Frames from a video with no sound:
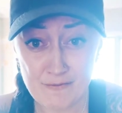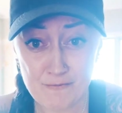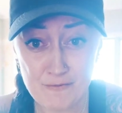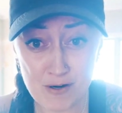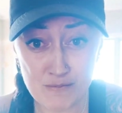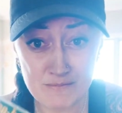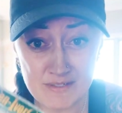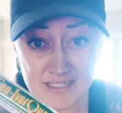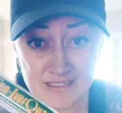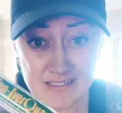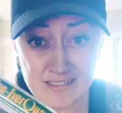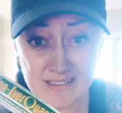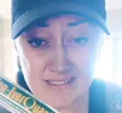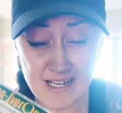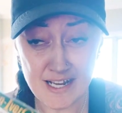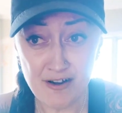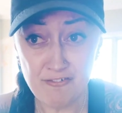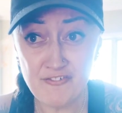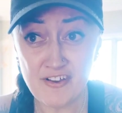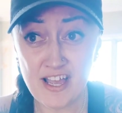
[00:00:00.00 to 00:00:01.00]
from this
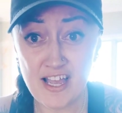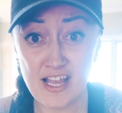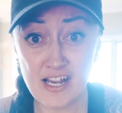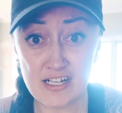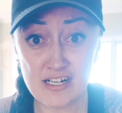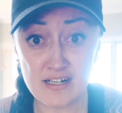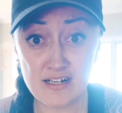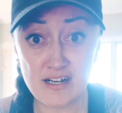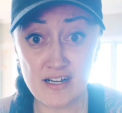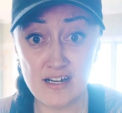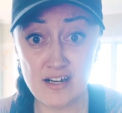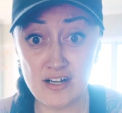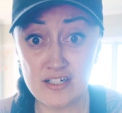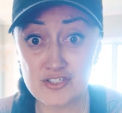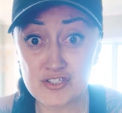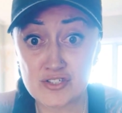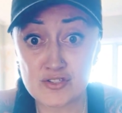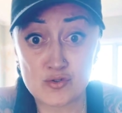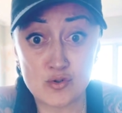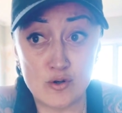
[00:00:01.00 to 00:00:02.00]
stuff, and I
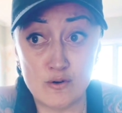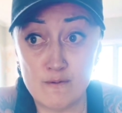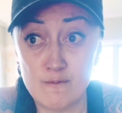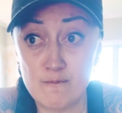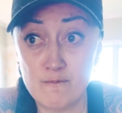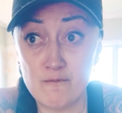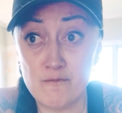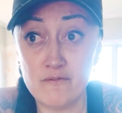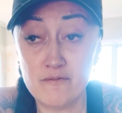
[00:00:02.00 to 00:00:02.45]
just thought,